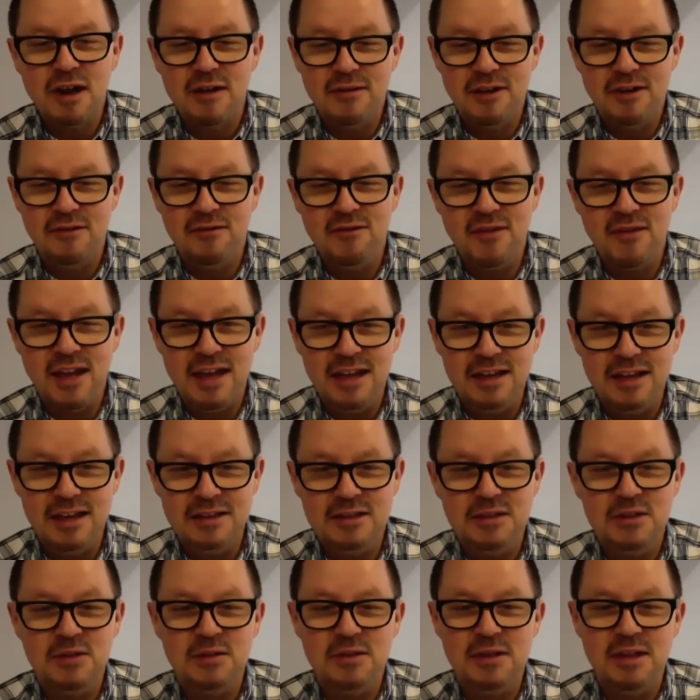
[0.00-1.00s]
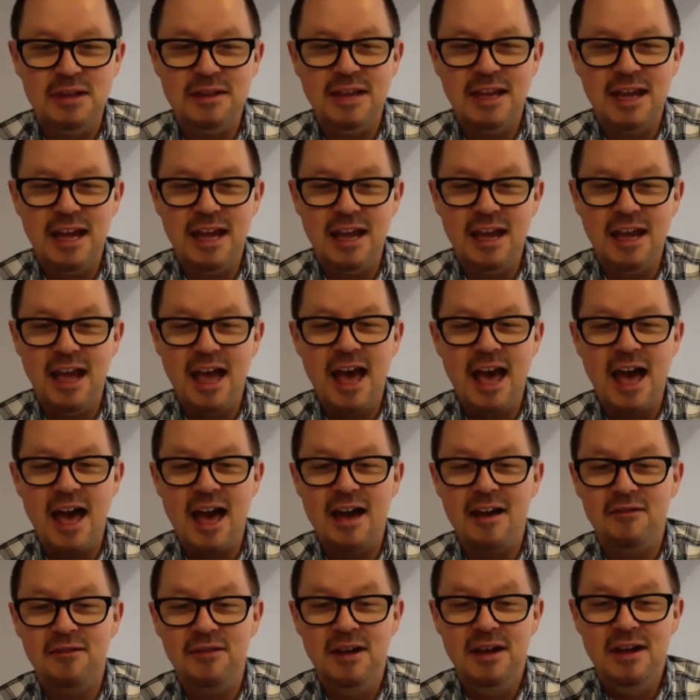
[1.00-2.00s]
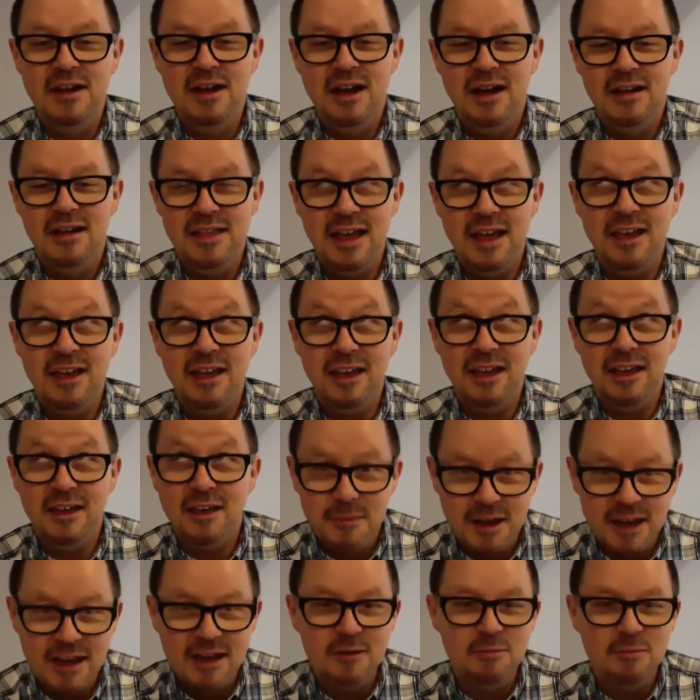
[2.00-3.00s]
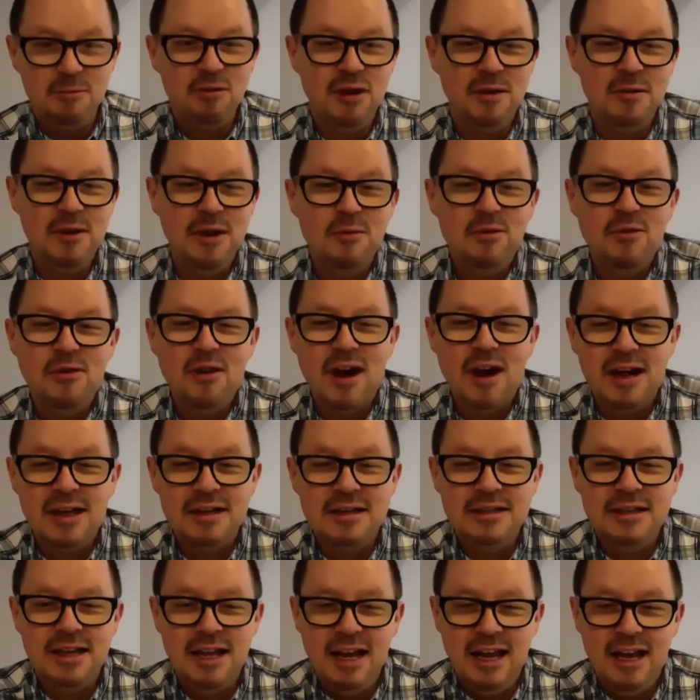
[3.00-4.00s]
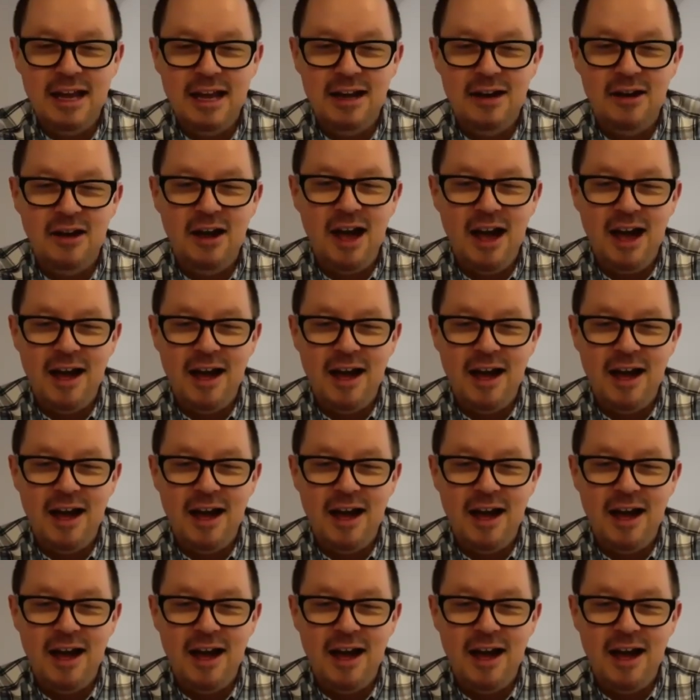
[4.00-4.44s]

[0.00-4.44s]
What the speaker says: raving fans so that they can command a premium price and